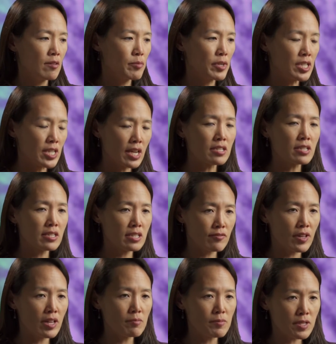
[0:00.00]
potentially
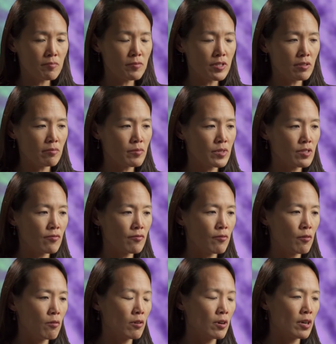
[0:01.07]
develop symptoms.
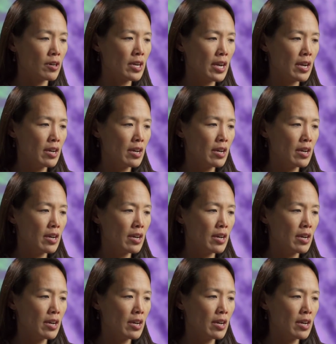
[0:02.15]
For